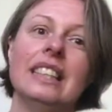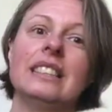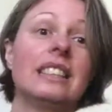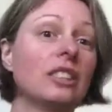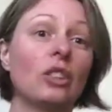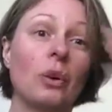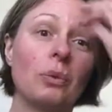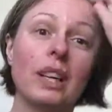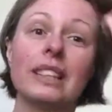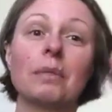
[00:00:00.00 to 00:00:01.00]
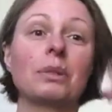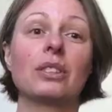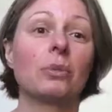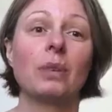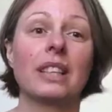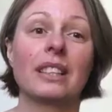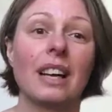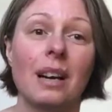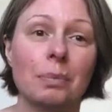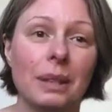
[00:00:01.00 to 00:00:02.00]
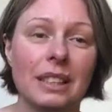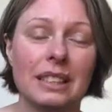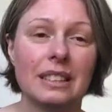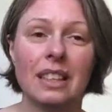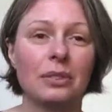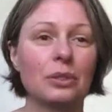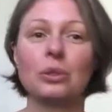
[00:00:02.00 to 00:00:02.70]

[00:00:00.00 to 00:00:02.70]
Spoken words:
there is no way I'm going to wake up early enough